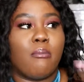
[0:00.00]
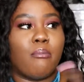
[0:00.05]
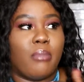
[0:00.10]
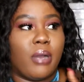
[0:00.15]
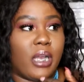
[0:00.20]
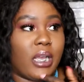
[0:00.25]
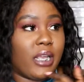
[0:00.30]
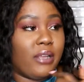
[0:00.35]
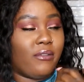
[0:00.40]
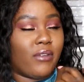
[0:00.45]

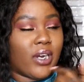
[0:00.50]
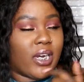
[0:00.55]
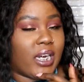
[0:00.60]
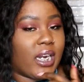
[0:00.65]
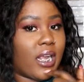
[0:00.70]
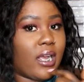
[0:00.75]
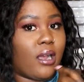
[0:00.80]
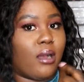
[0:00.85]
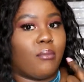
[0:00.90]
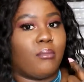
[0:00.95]
but right
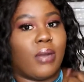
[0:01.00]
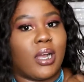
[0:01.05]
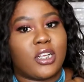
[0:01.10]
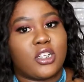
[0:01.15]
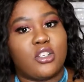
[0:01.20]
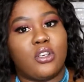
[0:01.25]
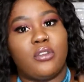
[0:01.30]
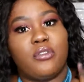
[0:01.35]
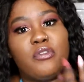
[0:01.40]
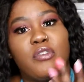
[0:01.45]
now I'm
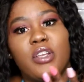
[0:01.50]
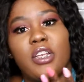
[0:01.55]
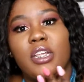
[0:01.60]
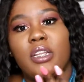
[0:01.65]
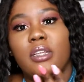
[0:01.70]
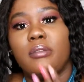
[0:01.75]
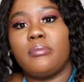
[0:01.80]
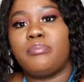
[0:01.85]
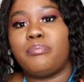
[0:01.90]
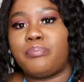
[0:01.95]
actually
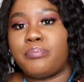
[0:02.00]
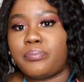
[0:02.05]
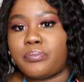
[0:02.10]
feeling